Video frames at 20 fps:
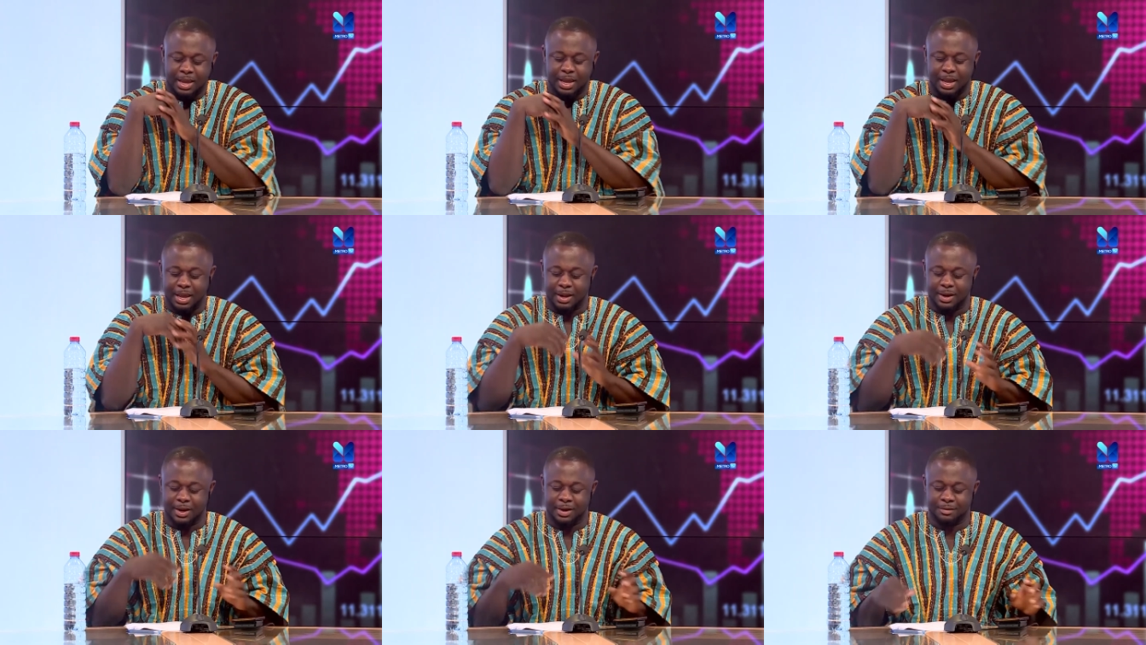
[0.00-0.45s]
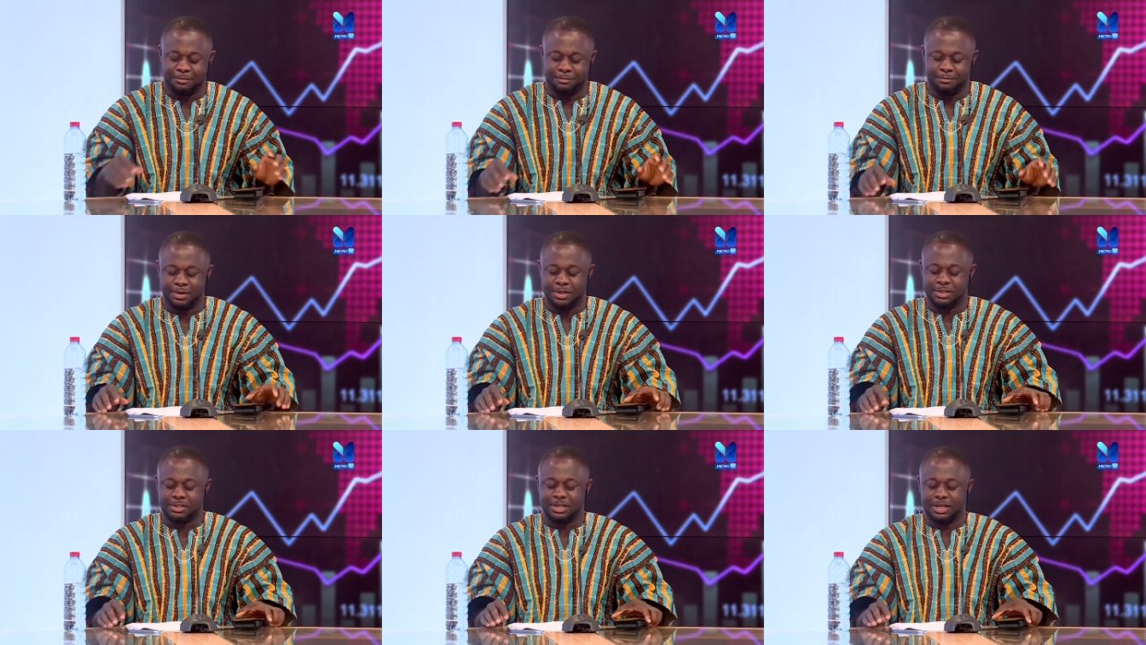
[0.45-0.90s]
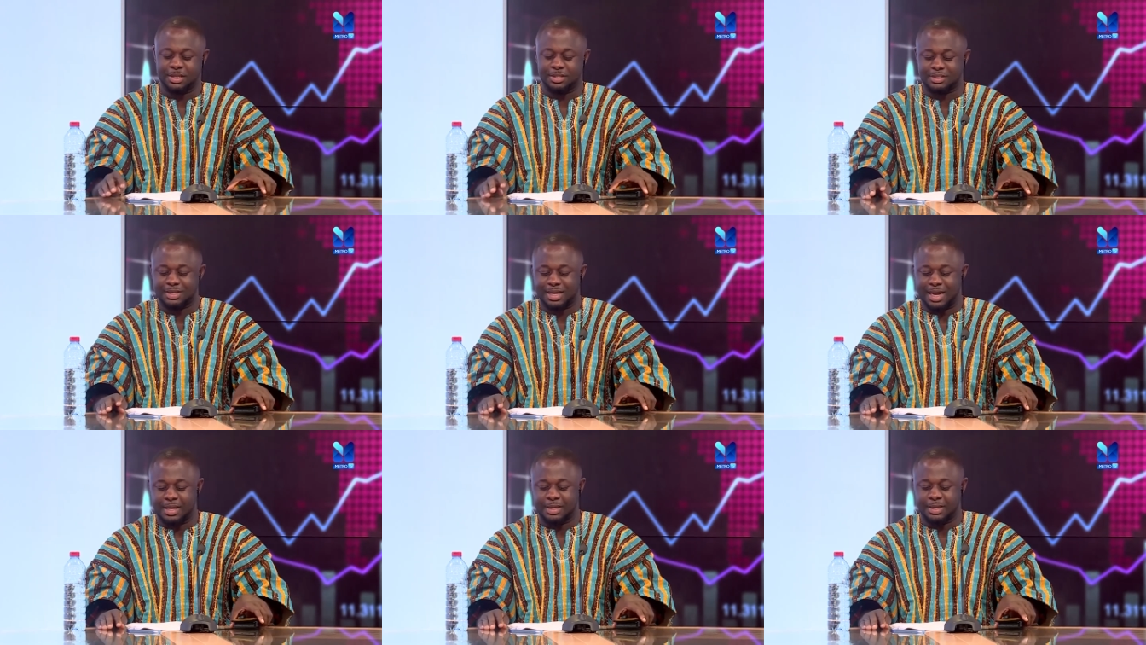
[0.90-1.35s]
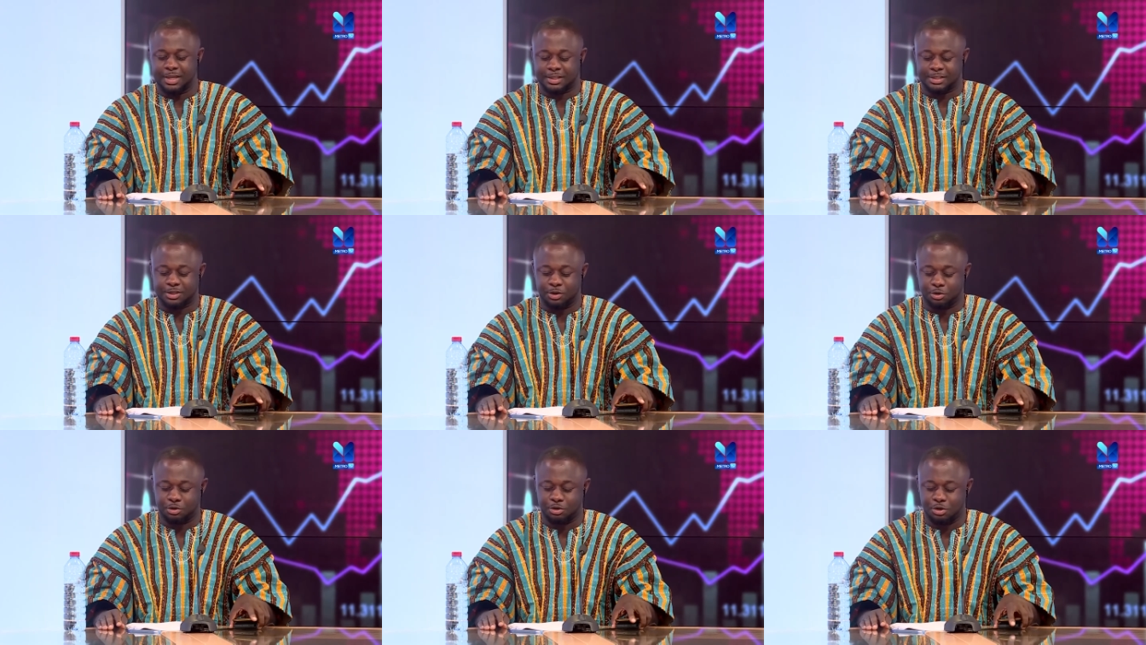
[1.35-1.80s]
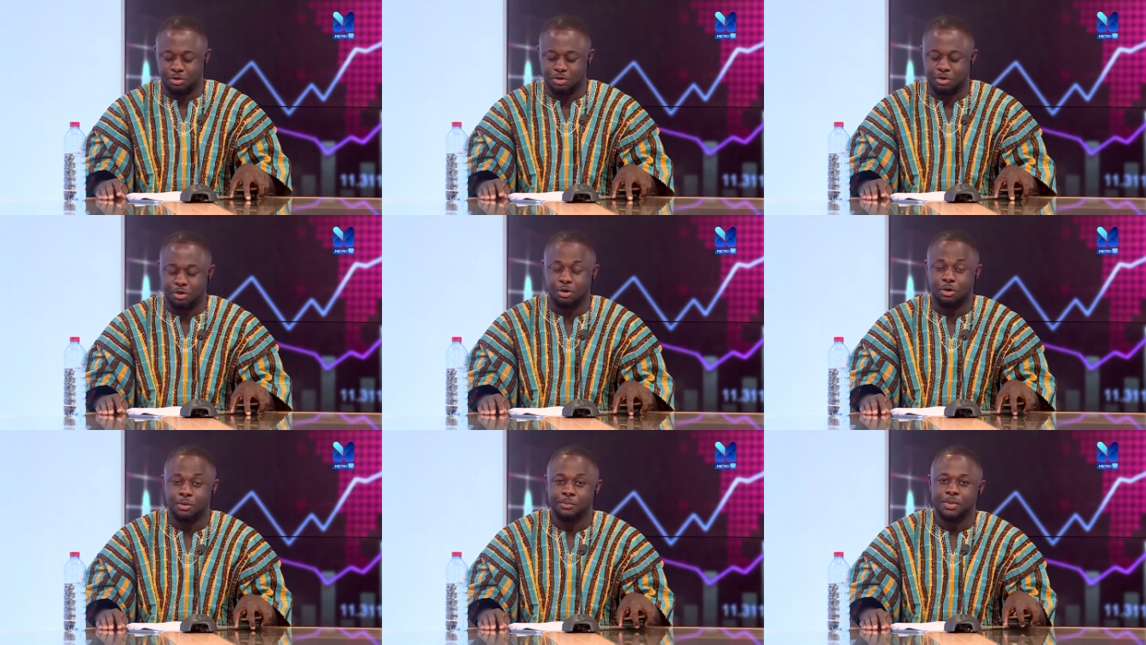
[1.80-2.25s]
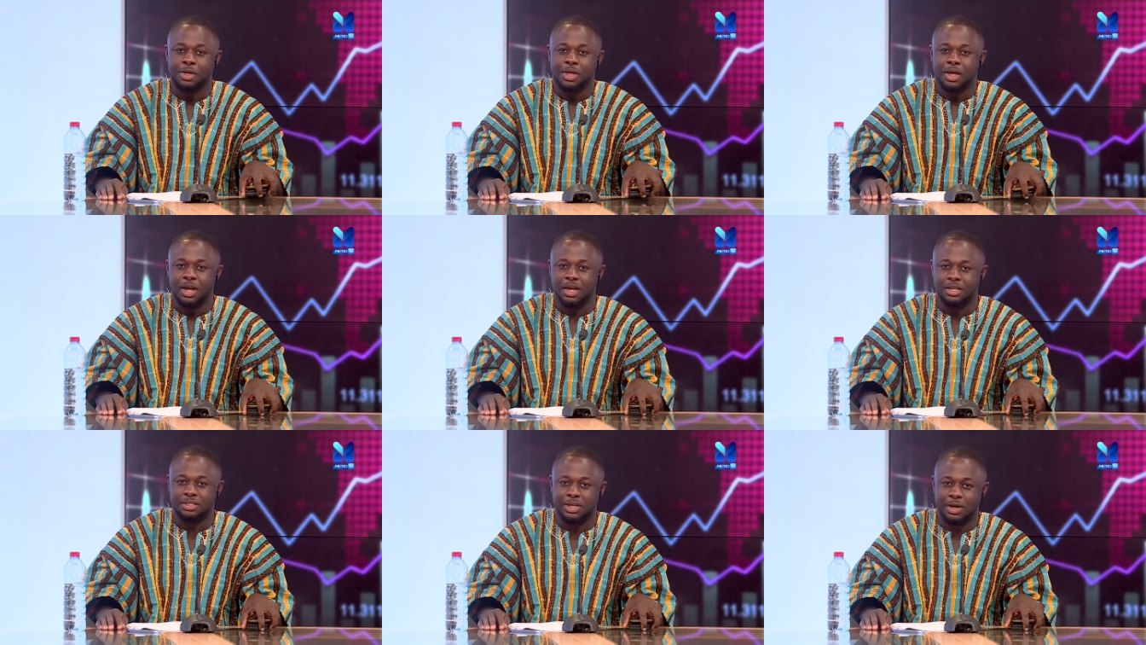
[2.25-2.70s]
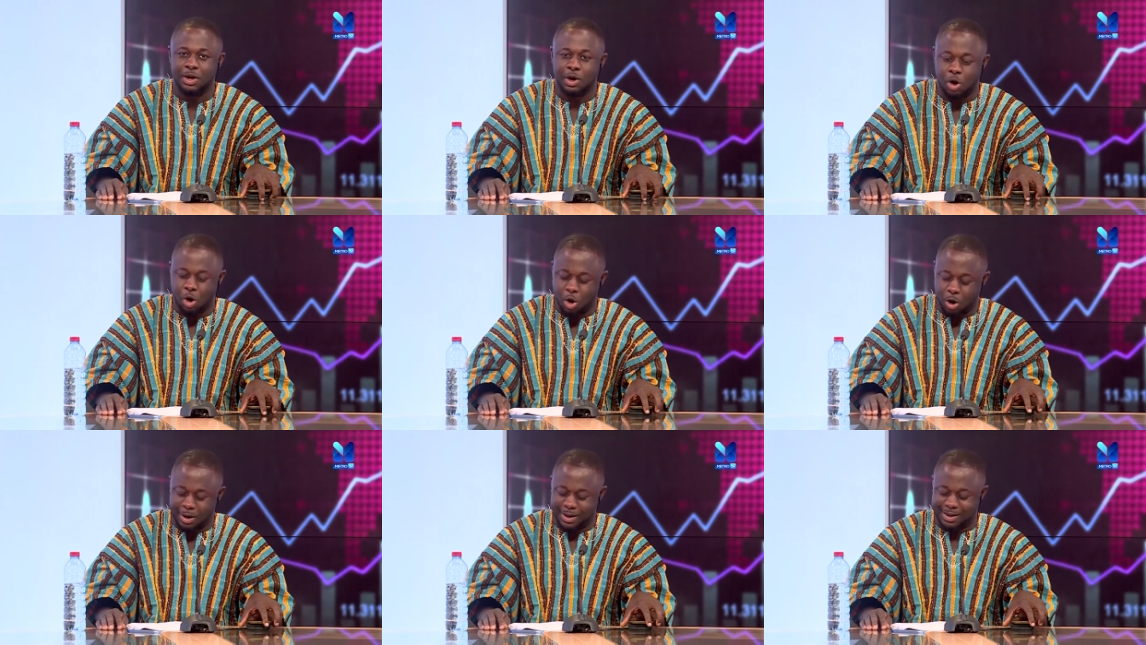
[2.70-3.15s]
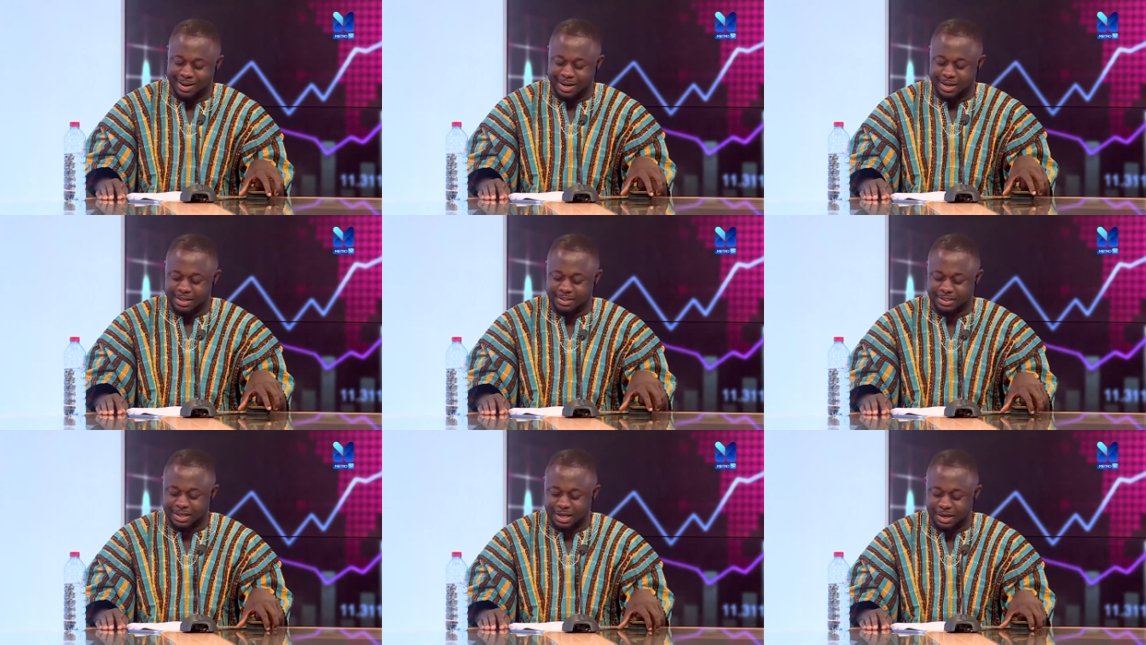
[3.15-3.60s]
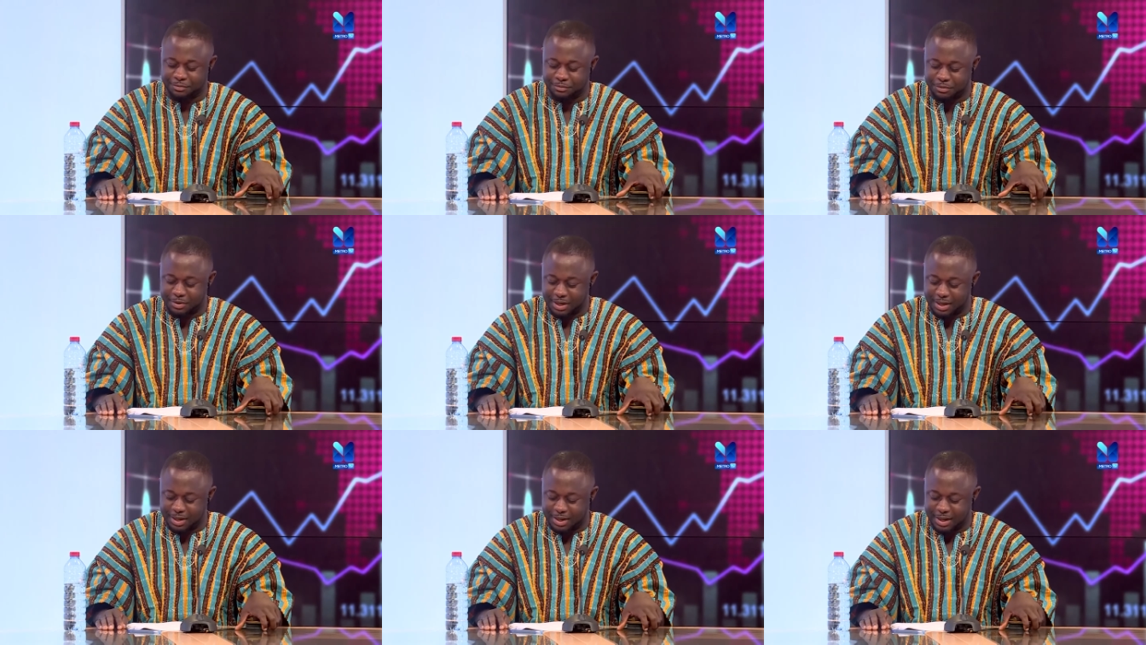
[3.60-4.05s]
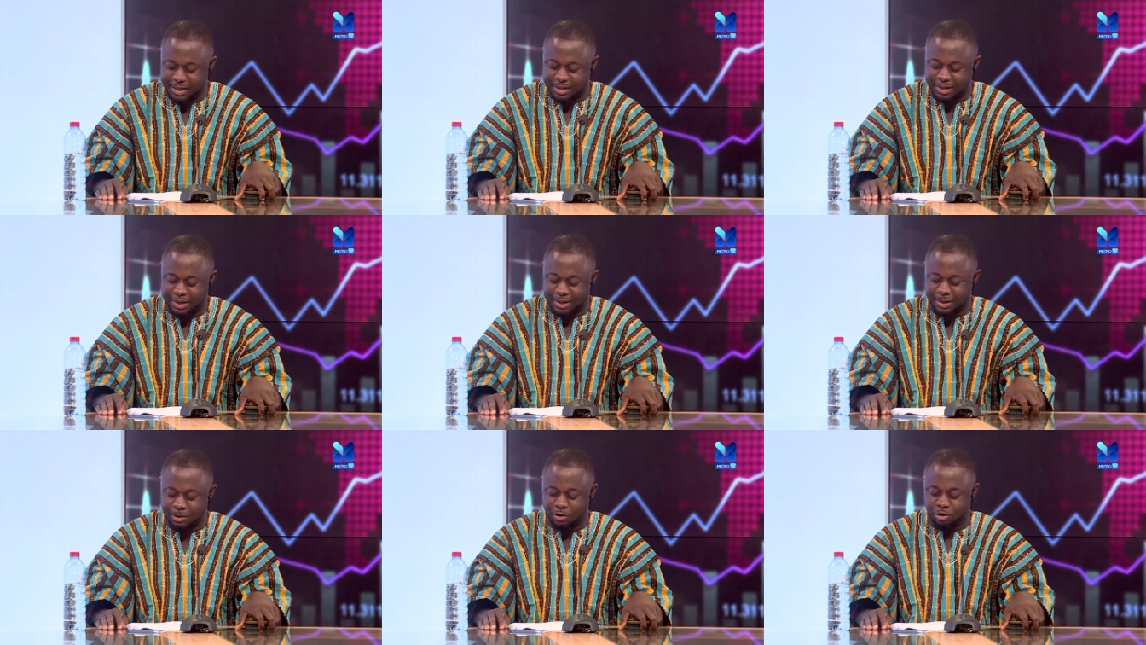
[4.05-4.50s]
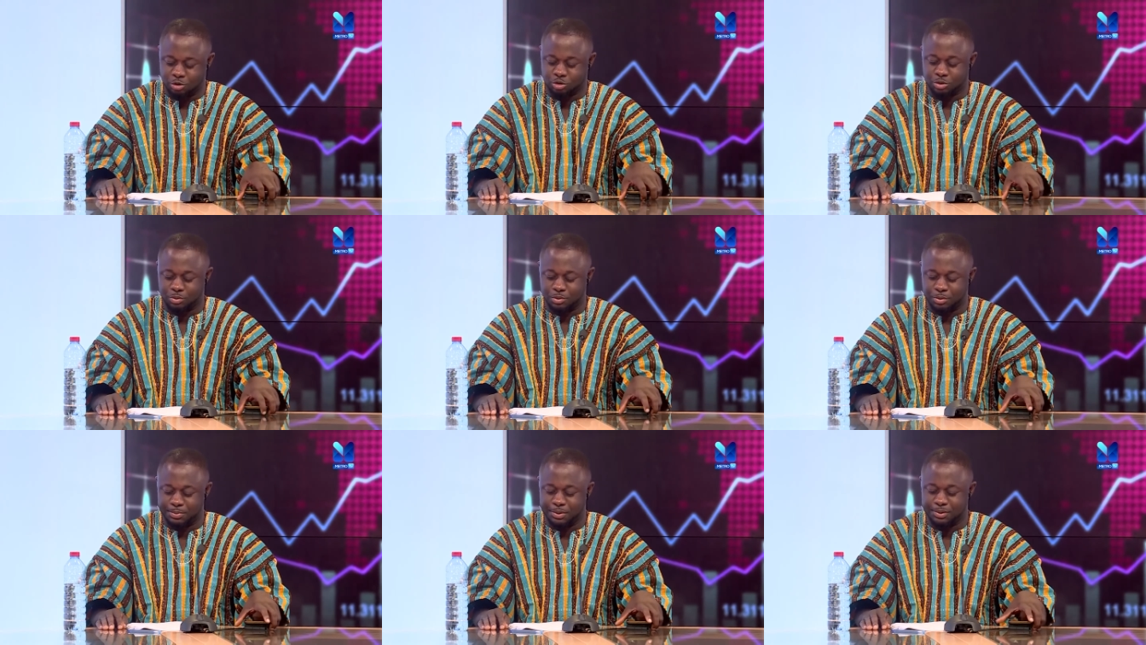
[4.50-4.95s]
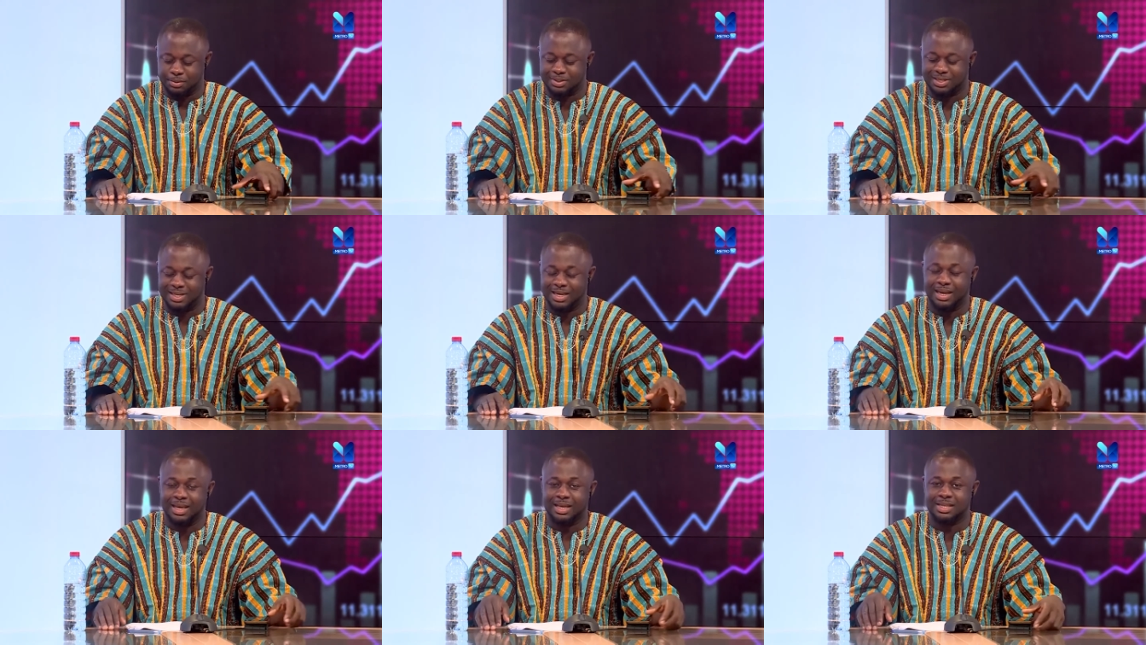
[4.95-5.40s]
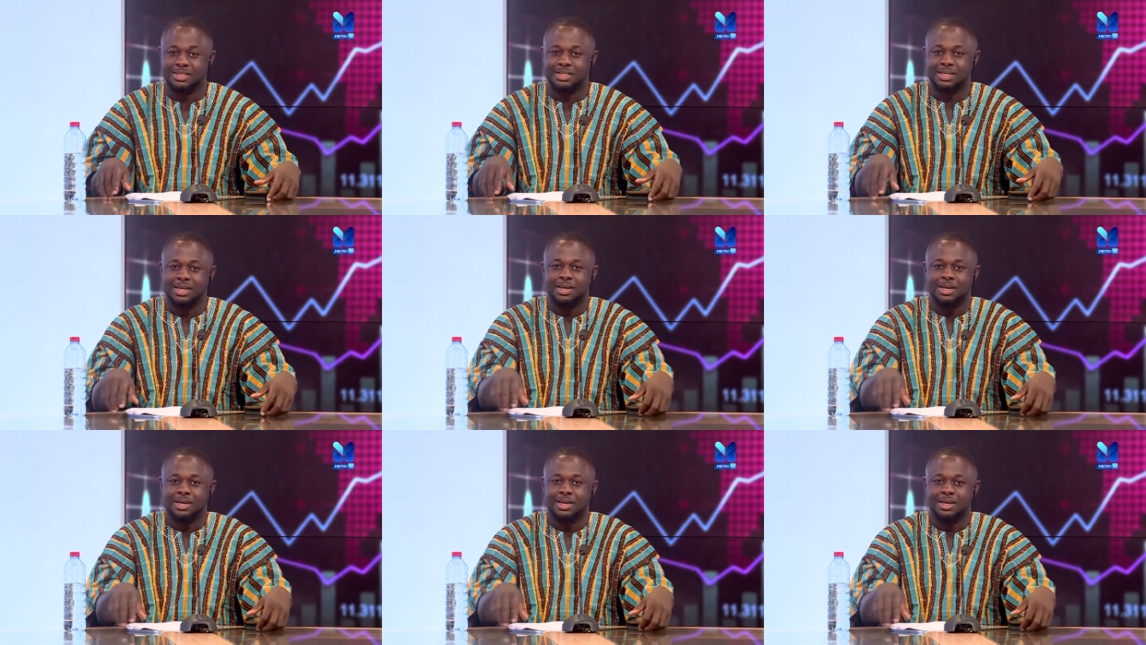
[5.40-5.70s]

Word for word: And Vincent Aryetey-Odonkor is the organizer for the Ghana Automobile Dealers